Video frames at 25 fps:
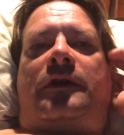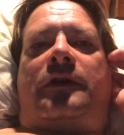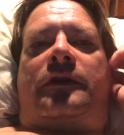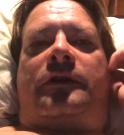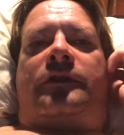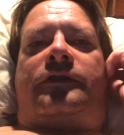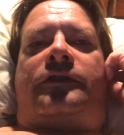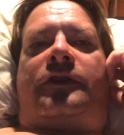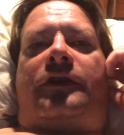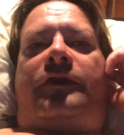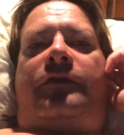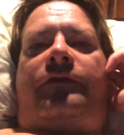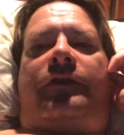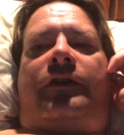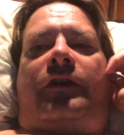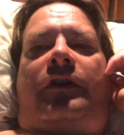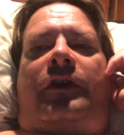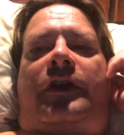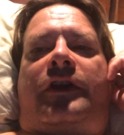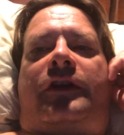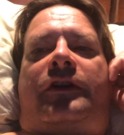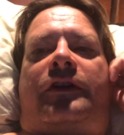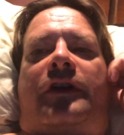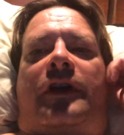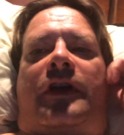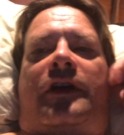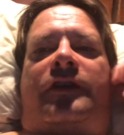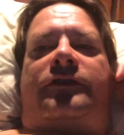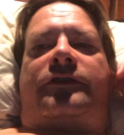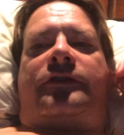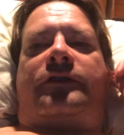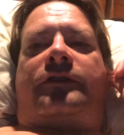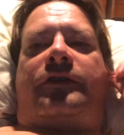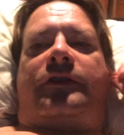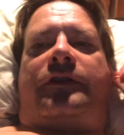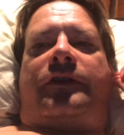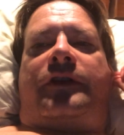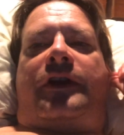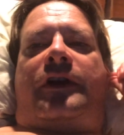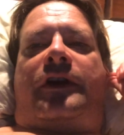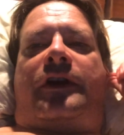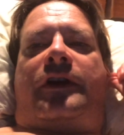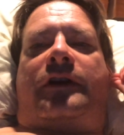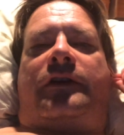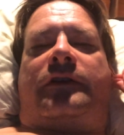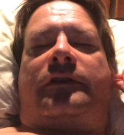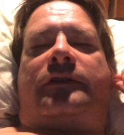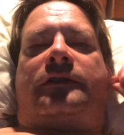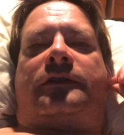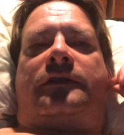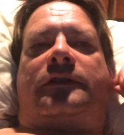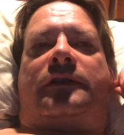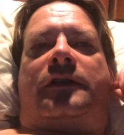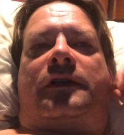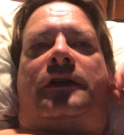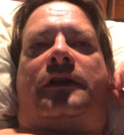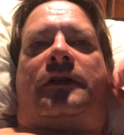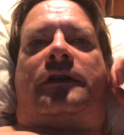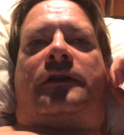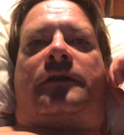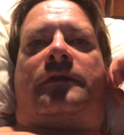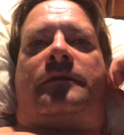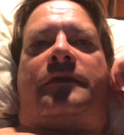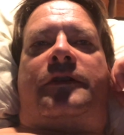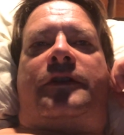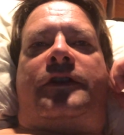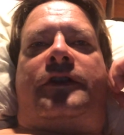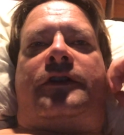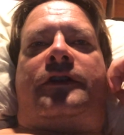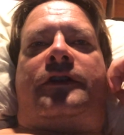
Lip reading: So you feel like you're actually there, and you